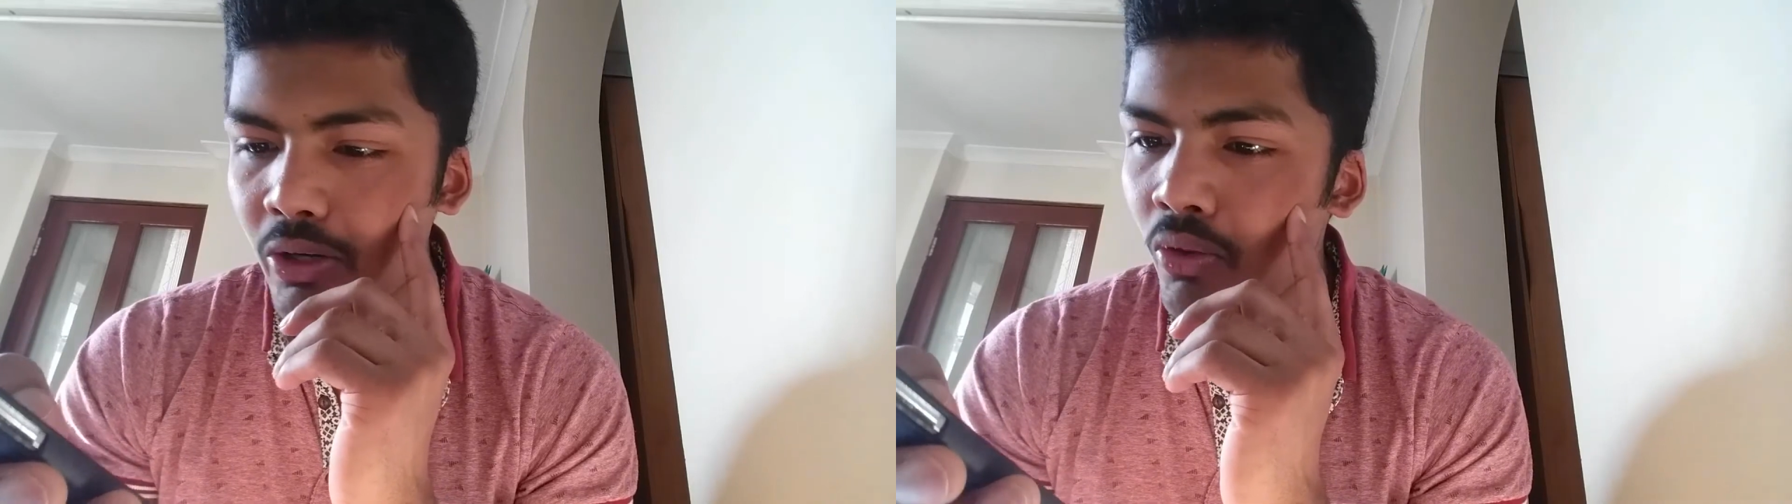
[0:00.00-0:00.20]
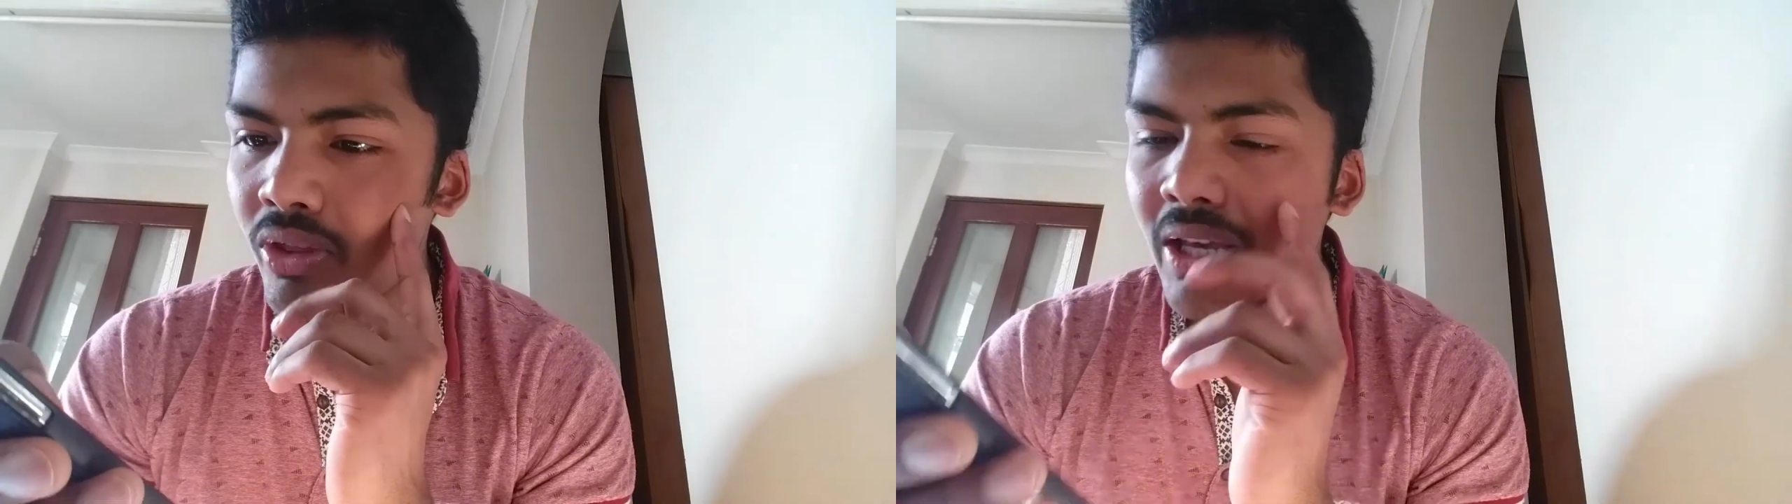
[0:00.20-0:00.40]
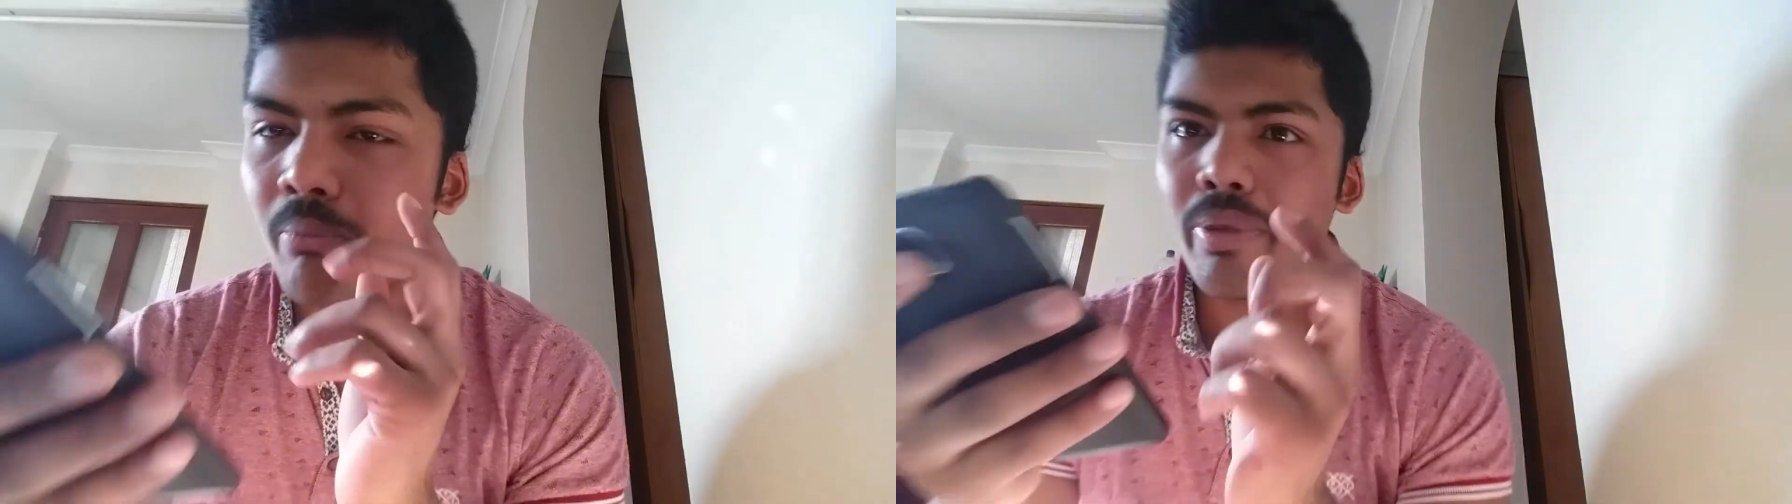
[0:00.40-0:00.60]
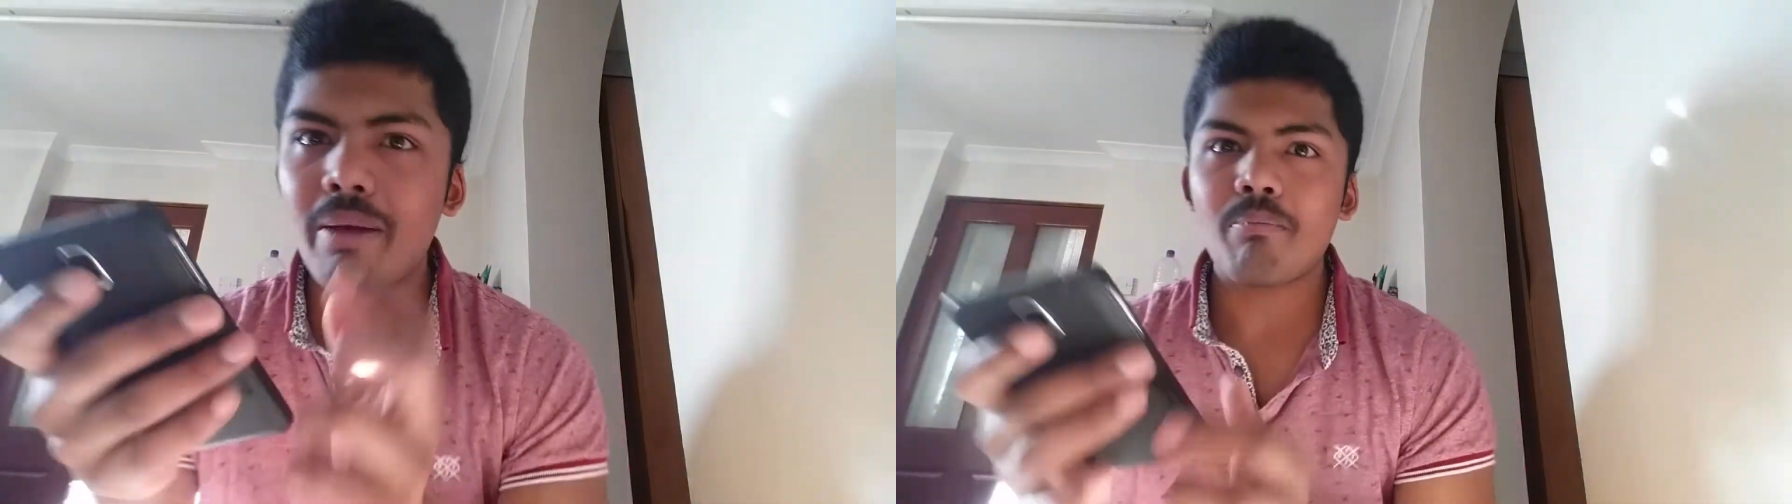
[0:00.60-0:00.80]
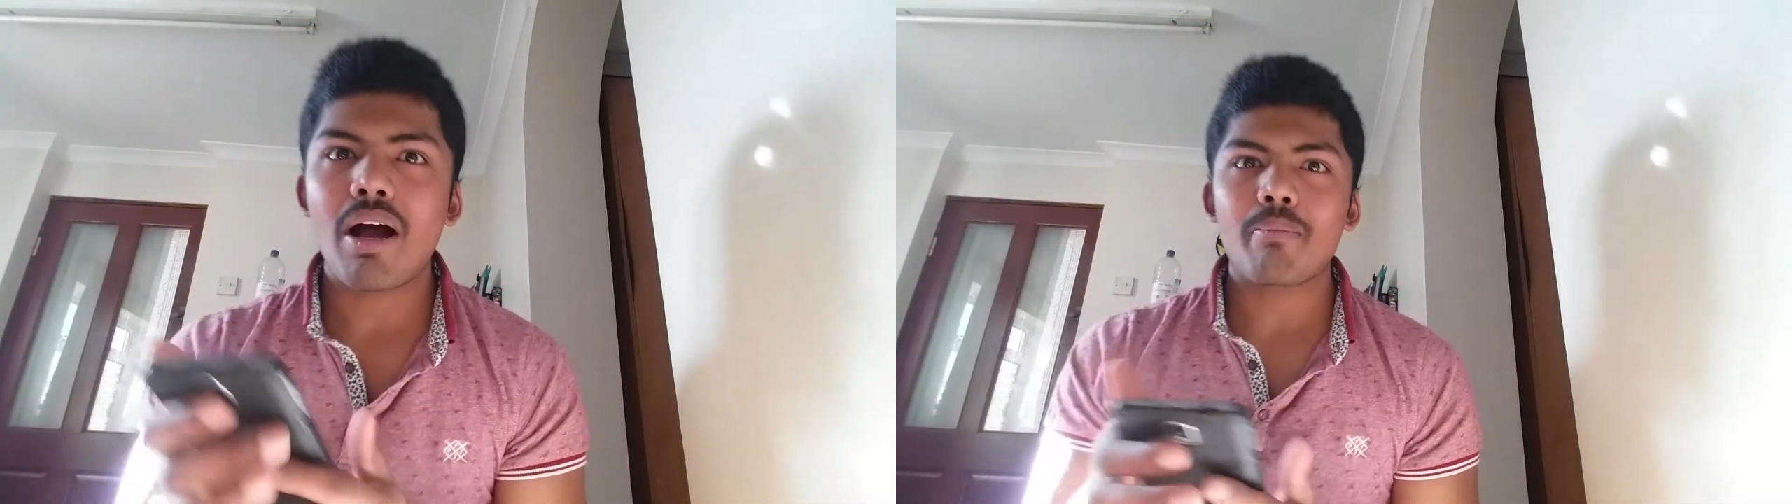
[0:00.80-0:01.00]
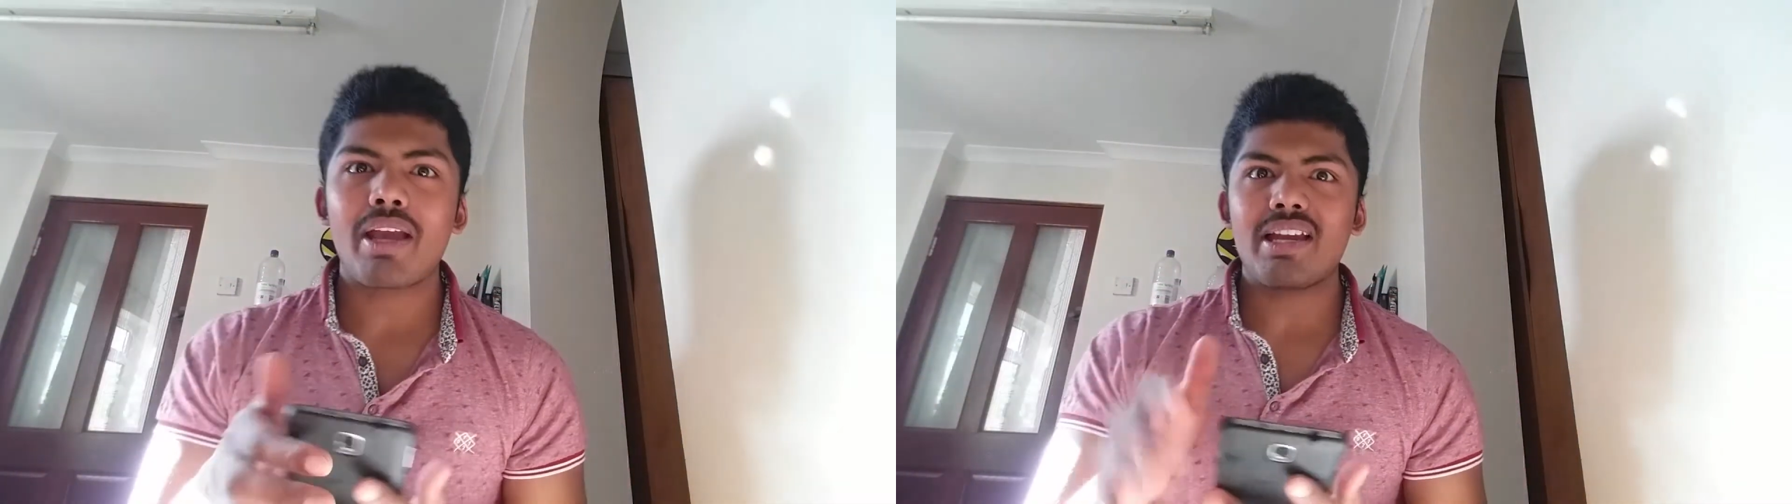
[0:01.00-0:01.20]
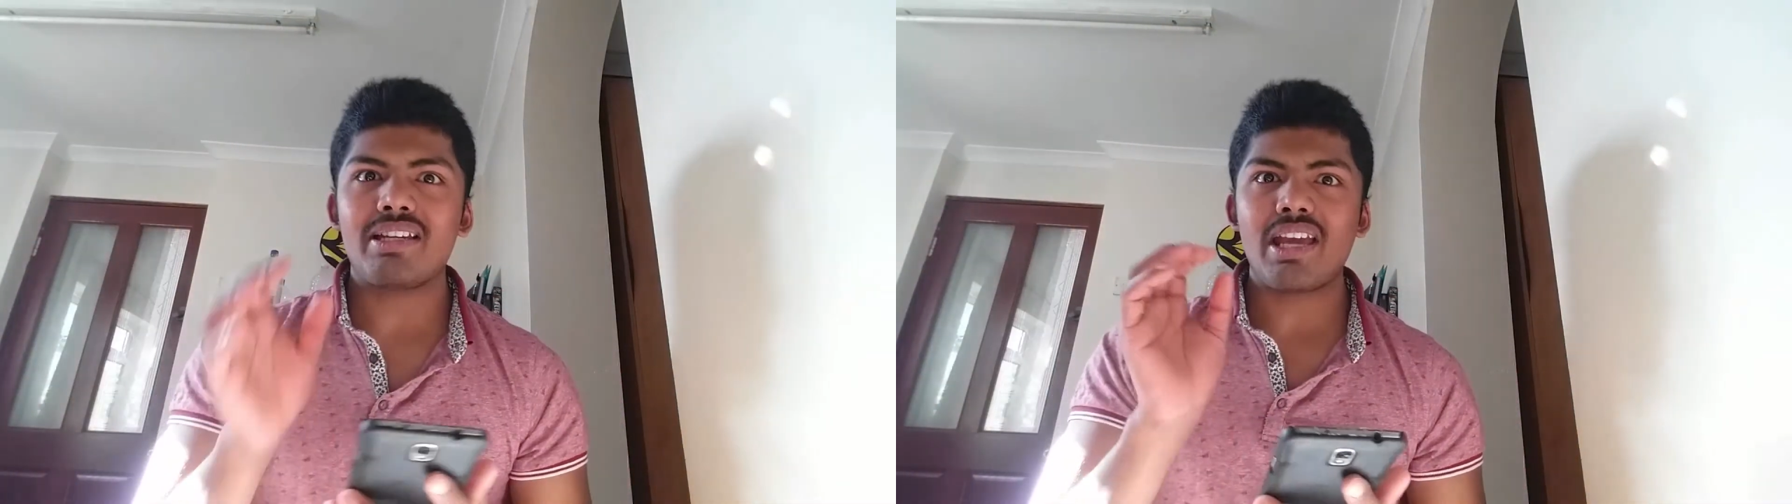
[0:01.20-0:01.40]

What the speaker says: I don't think Big Mom can